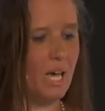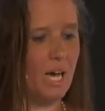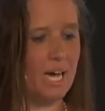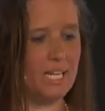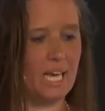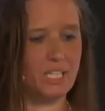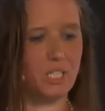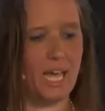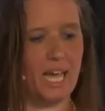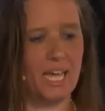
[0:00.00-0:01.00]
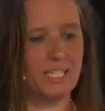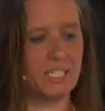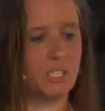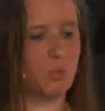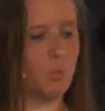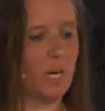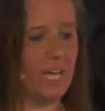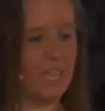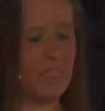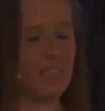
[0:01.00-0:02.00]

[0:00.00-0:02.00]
I'd like to end with